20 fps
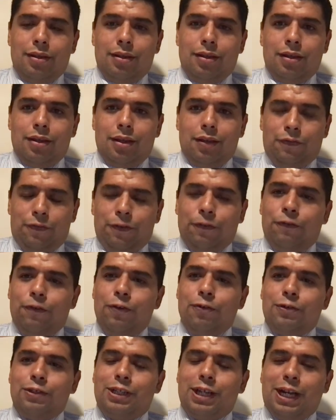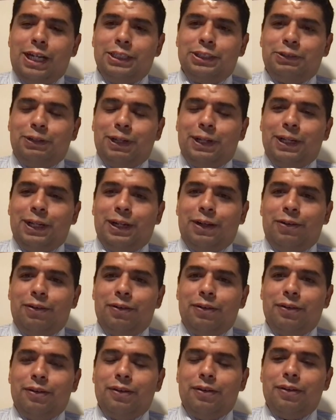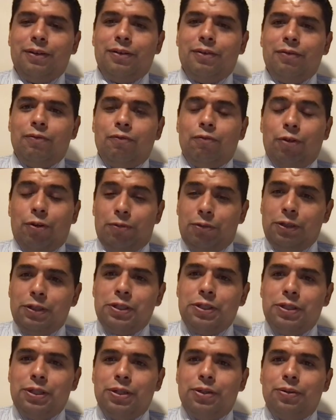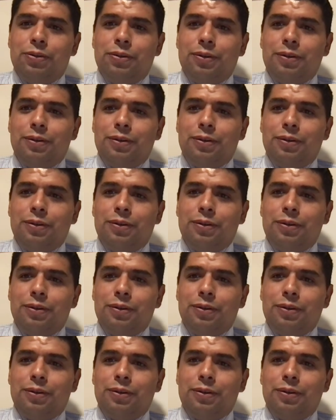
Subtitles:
If your phone dies right now, what will you do?